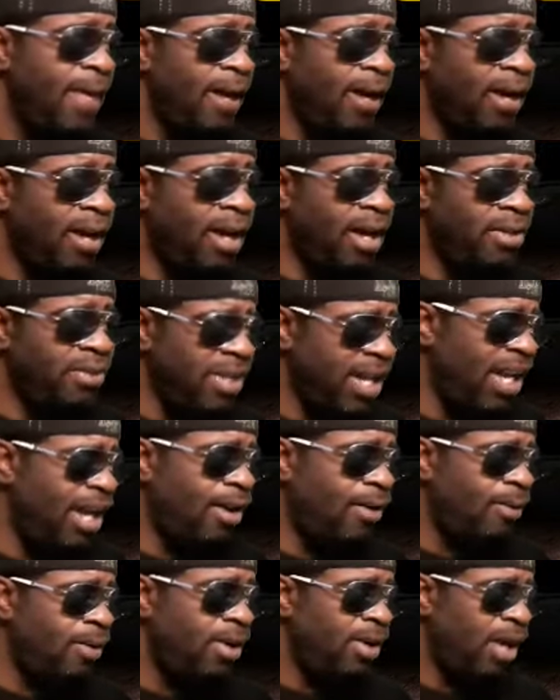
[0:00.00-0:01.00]

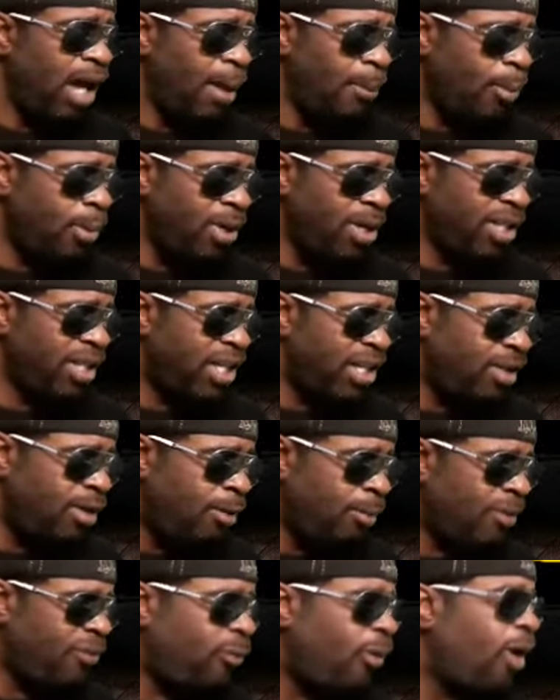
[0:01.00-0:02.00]
Now, I'm going to get
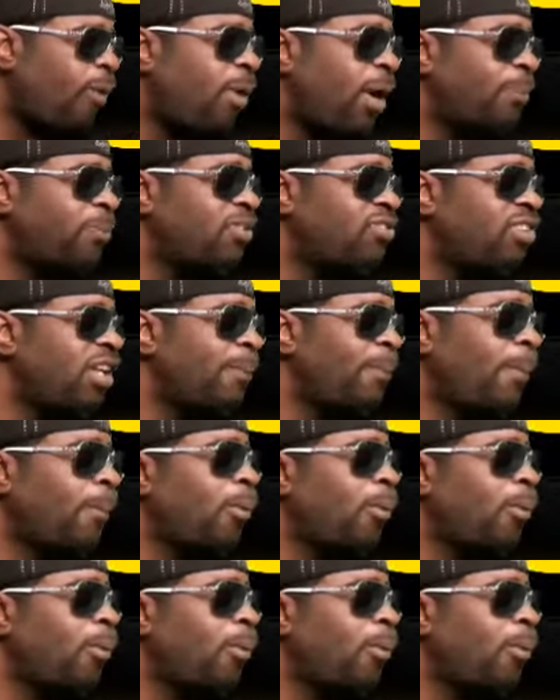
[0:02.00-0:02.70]
on before I wrap this up.